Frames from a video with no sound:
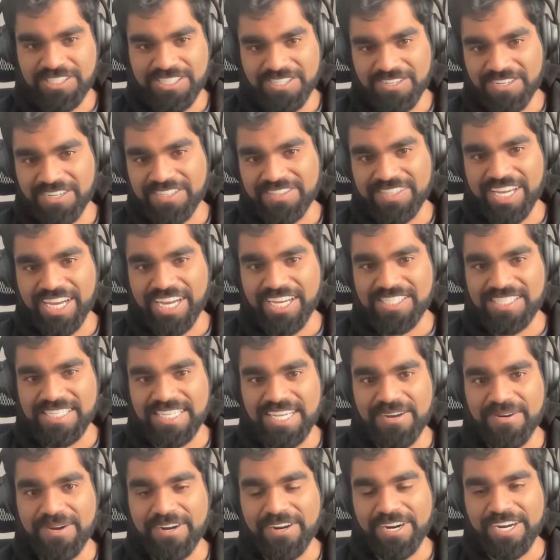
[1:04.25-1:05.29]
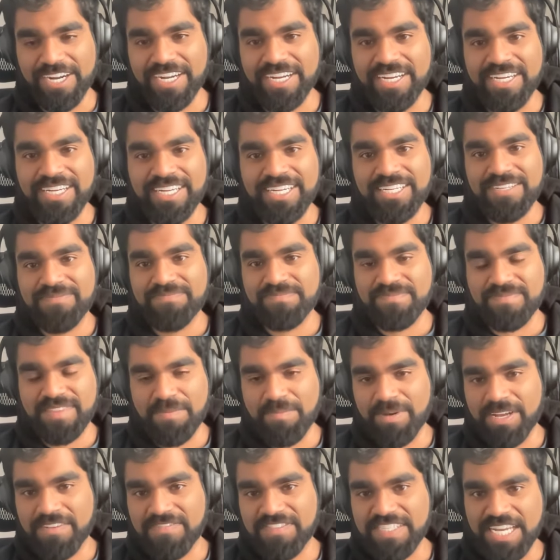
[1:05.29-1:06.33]
during the ICO era that
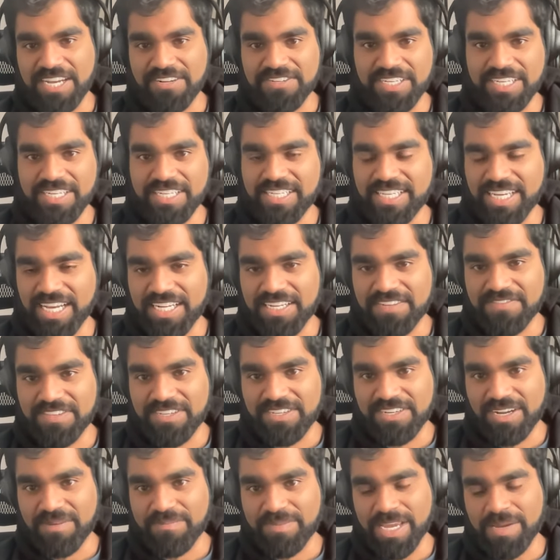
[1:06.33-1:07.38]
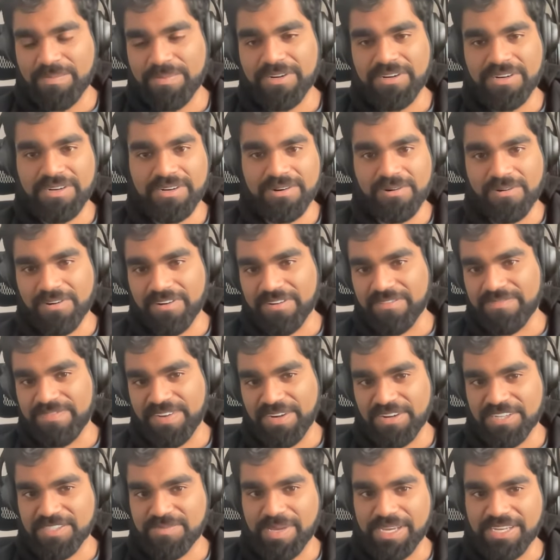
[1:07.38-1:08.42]
might have sounded kind of good on paper or
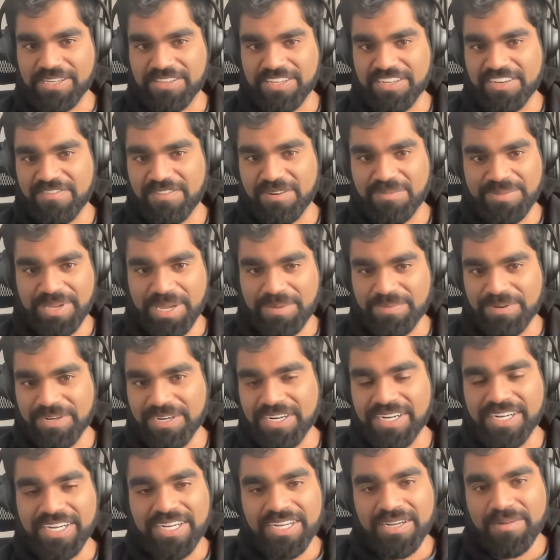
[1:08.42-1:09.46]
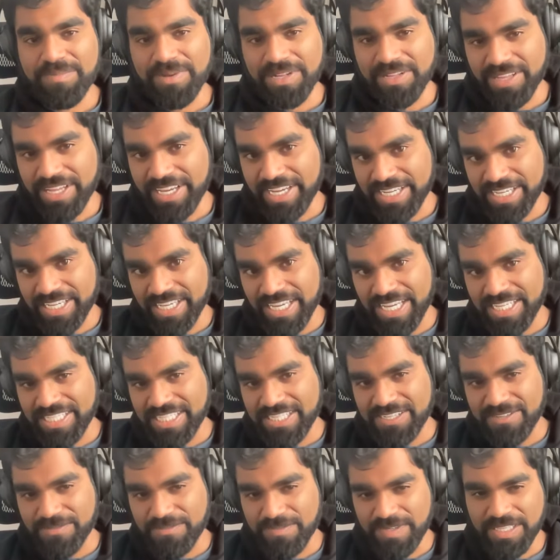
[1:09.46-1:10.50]
very speculative on paper, but like it
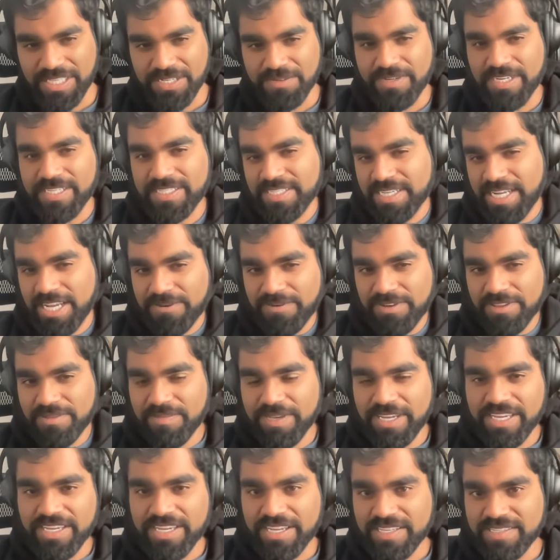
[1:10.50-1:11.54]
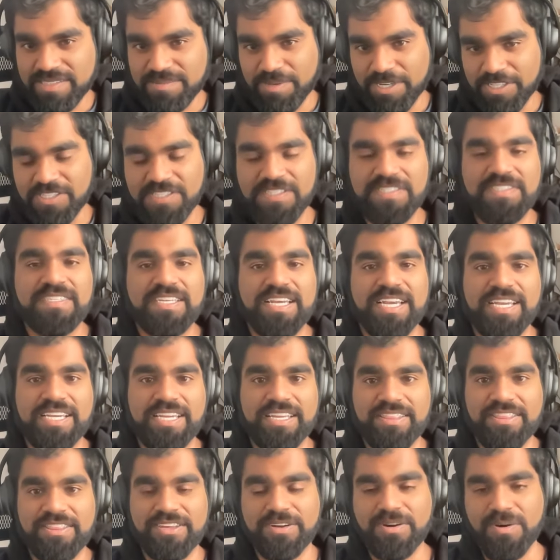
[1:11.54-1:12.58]
didn't really resonate with me as much as
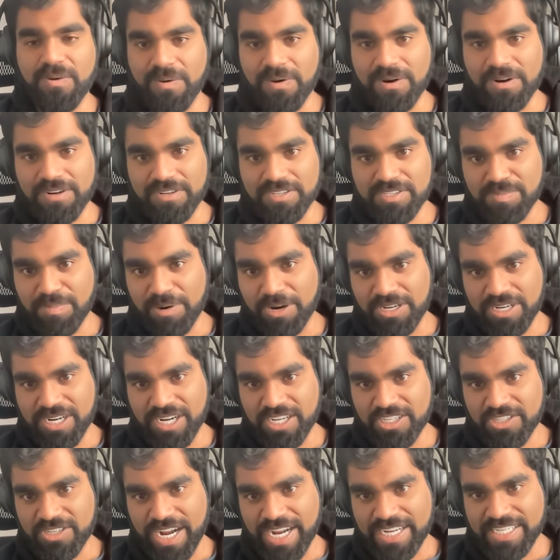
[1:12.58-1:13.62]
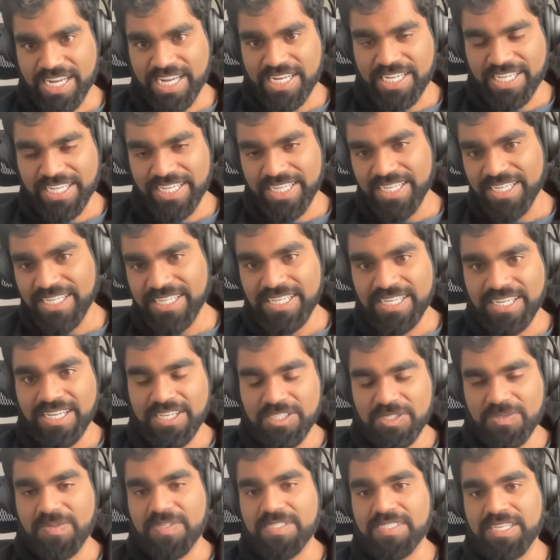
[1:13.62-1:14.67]
like the core smart contract idea.
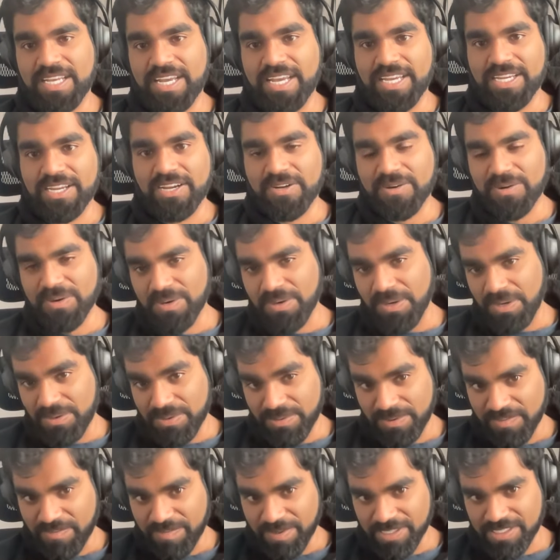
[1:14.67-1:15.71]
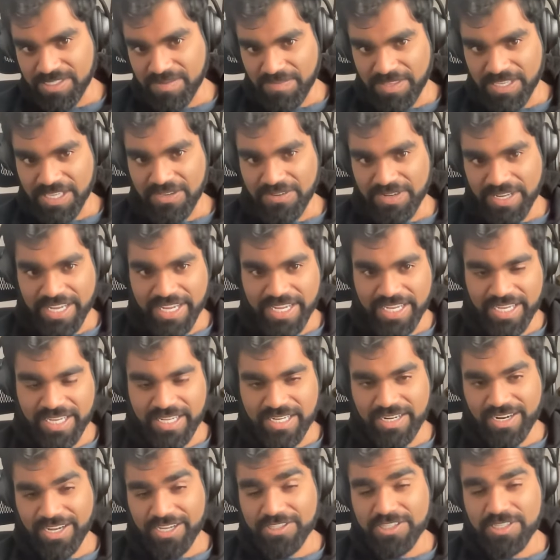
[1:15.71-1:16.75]
So it was like, cool, we've built something unique,
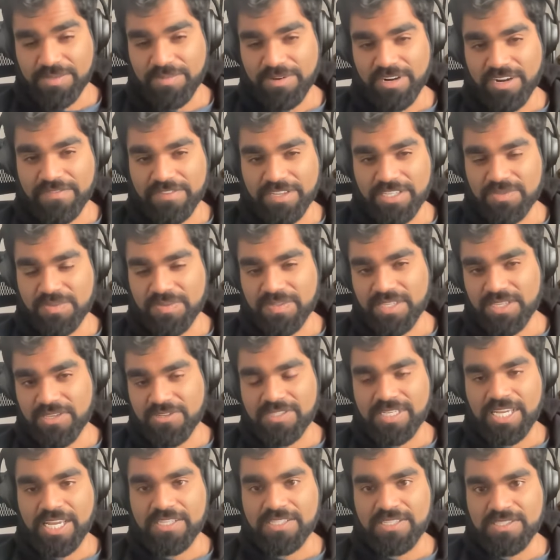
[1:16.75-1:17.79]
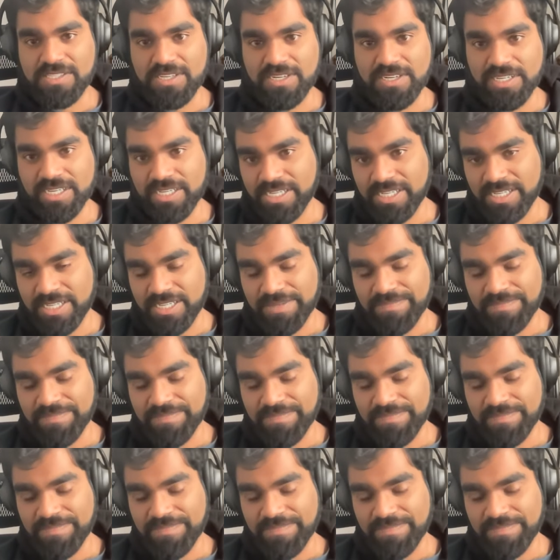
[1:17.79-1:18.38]
not super obvious what the use cases are.